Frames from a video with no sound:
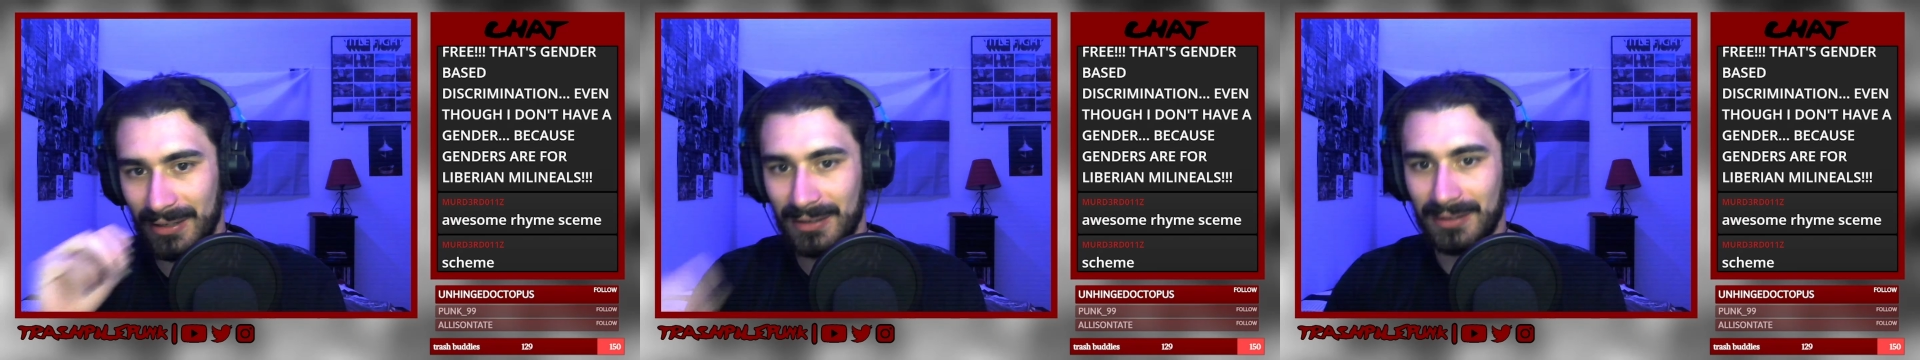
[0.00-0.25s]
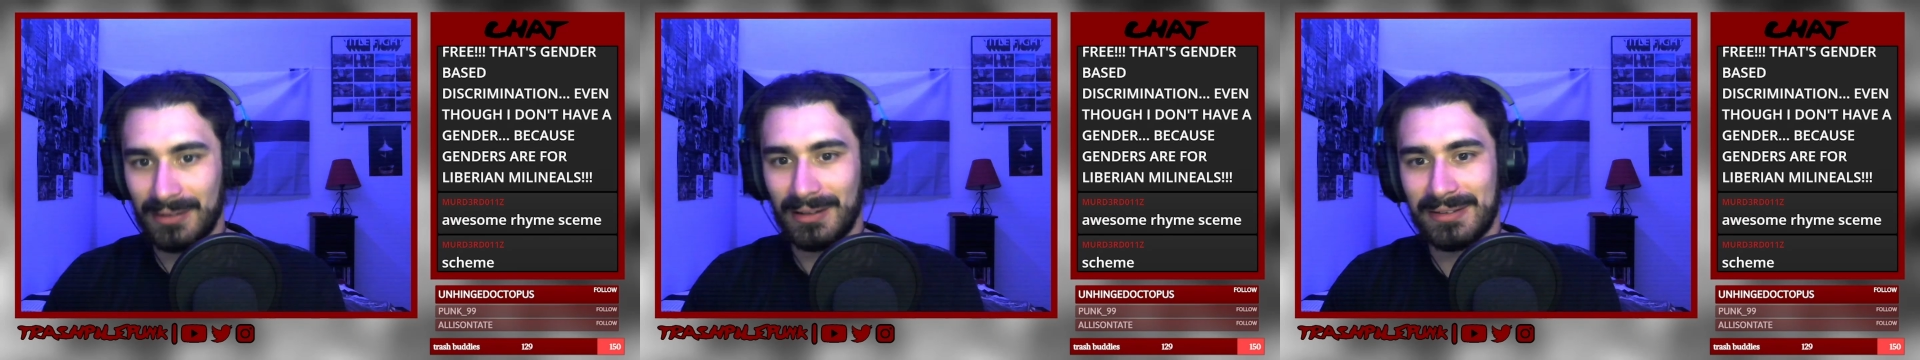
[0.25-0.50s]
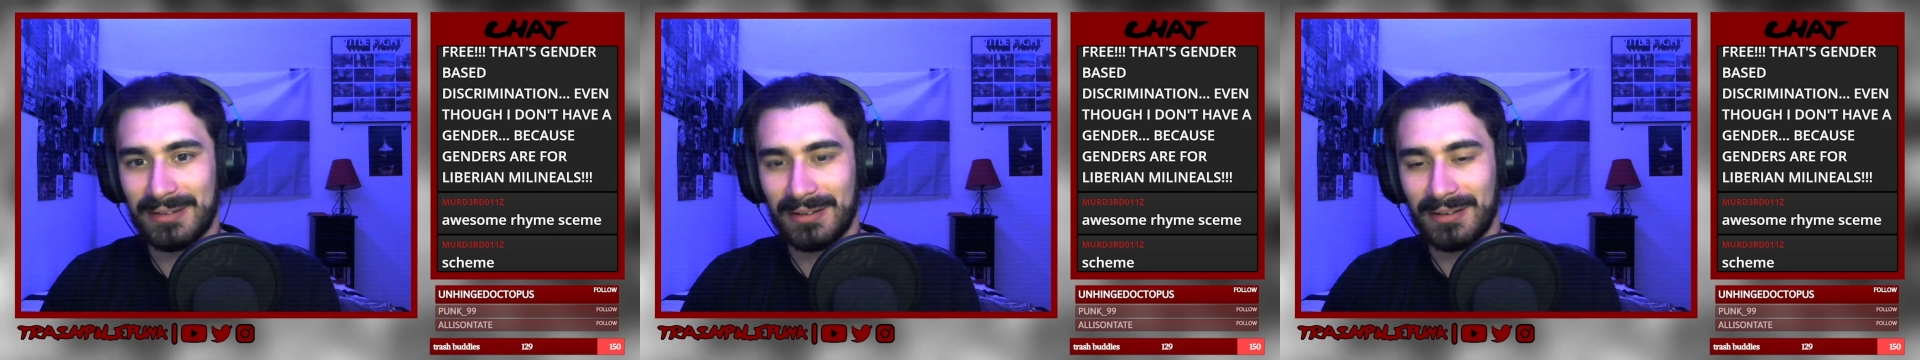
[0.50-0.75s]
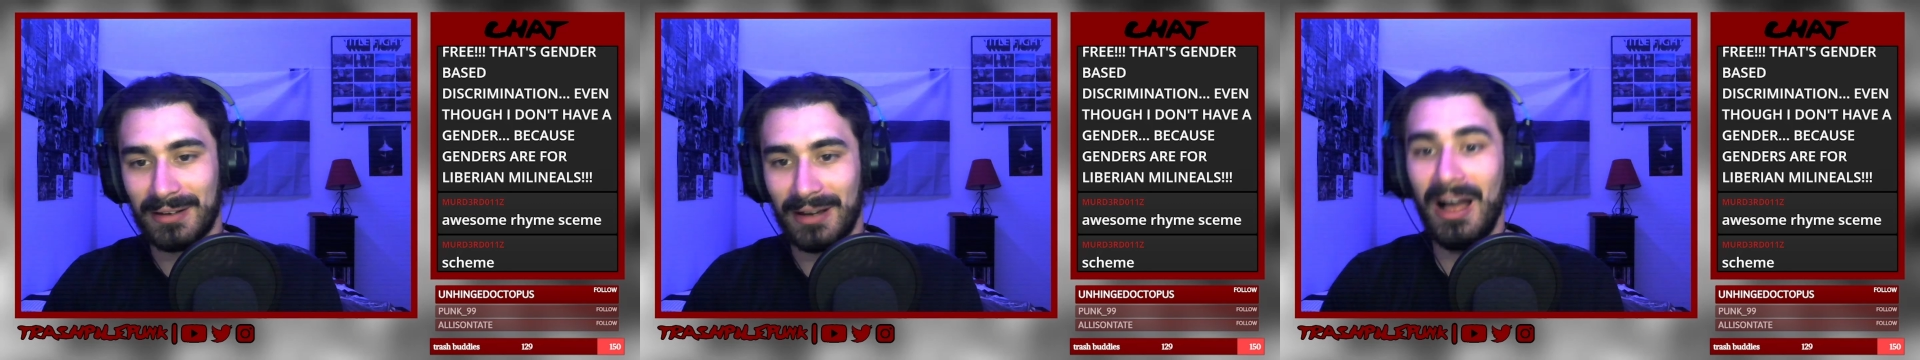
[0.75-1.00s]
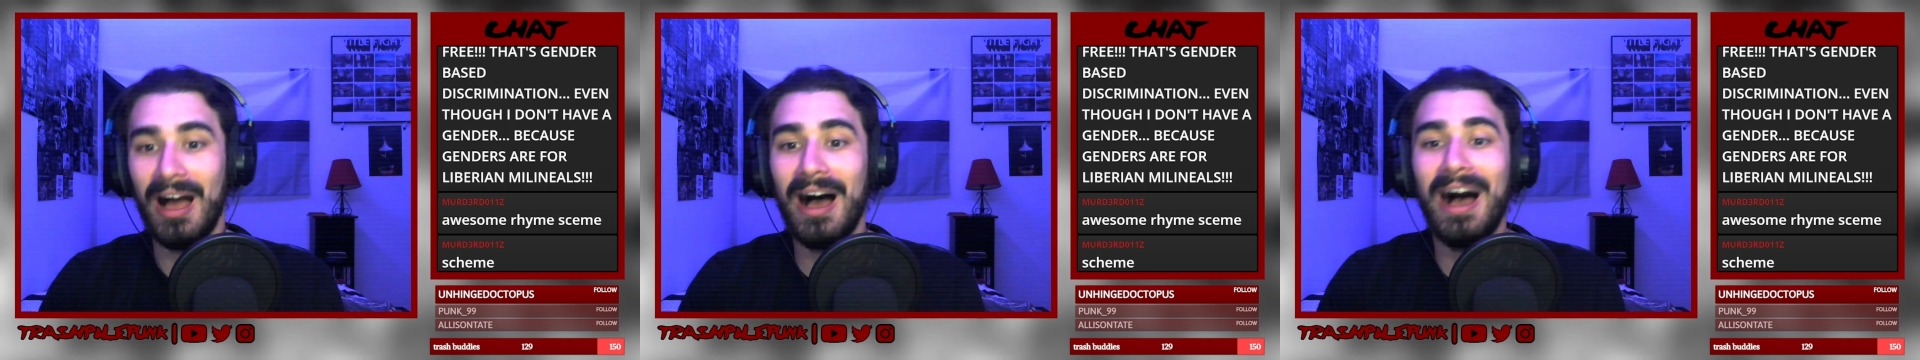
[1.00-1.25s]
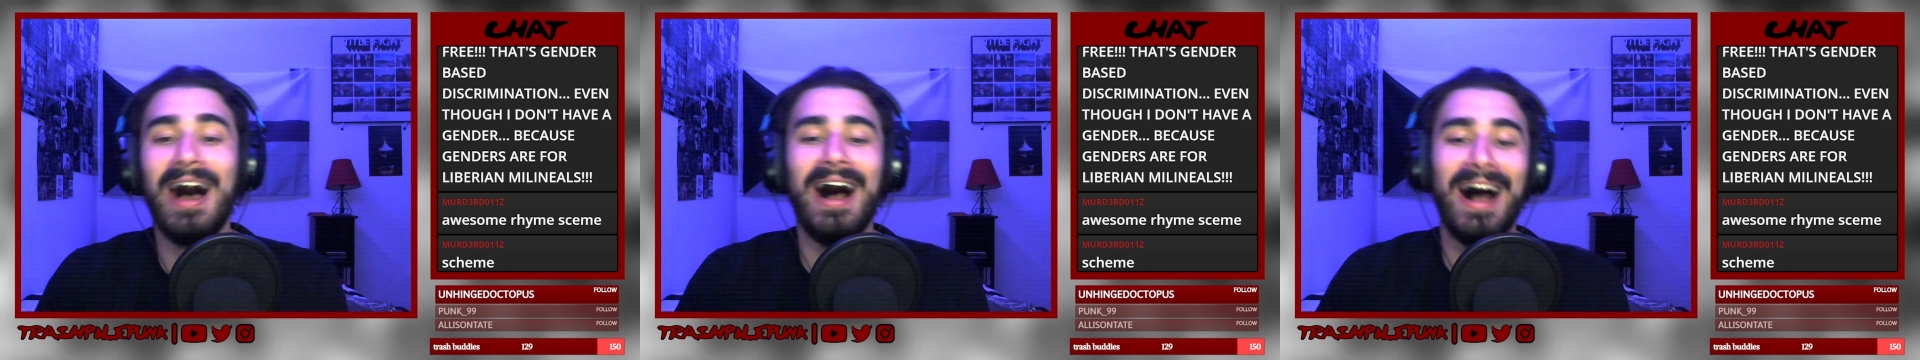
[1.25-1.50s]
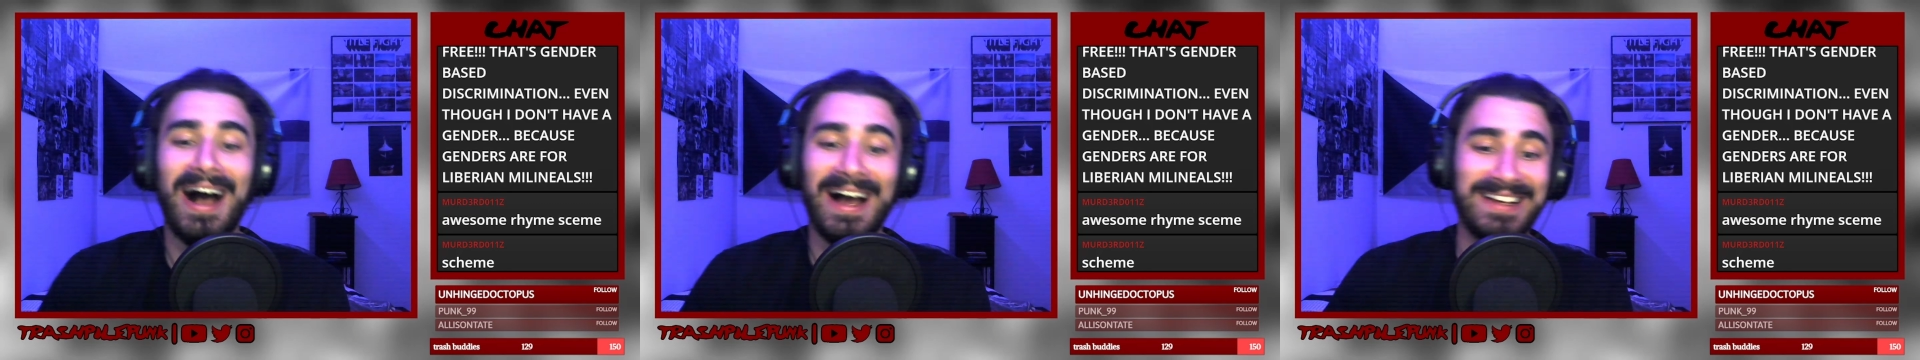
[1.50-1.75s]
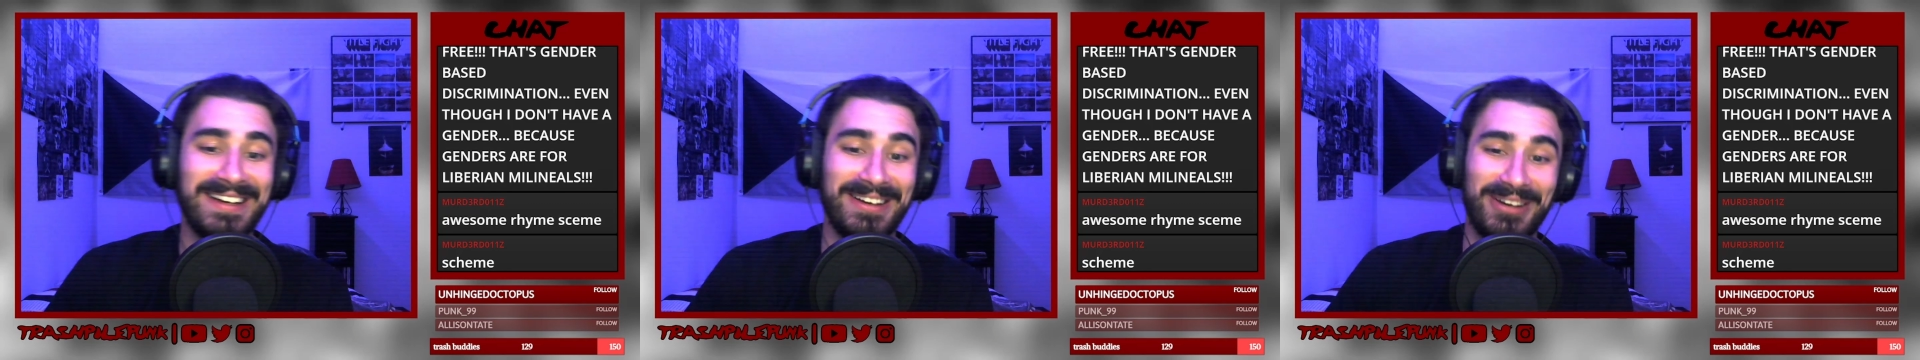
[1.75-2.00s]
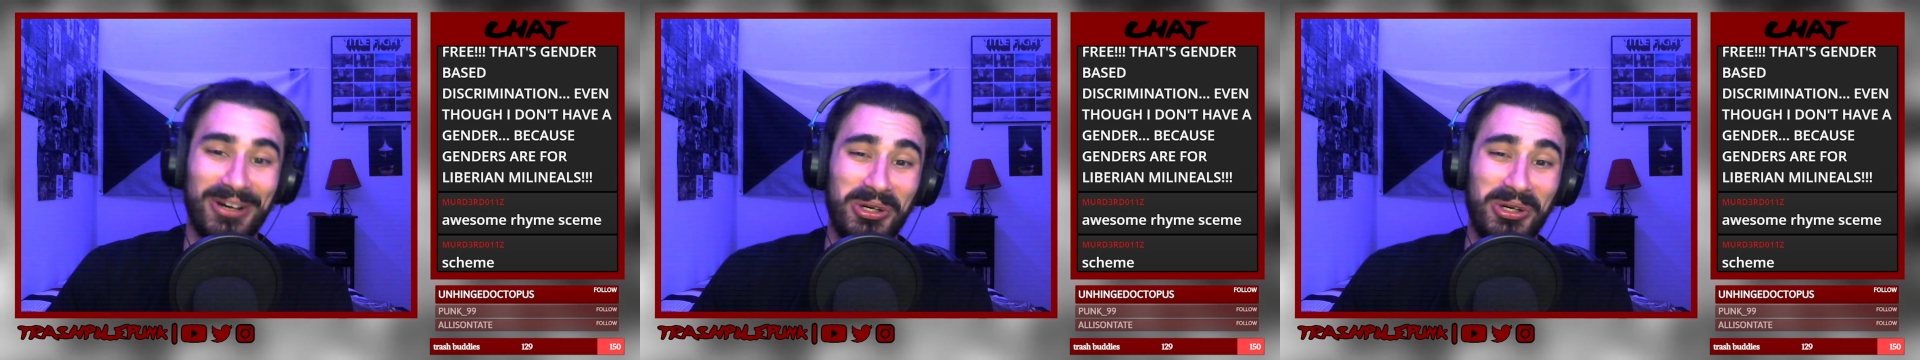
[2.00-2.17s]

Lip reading: Let's see. I could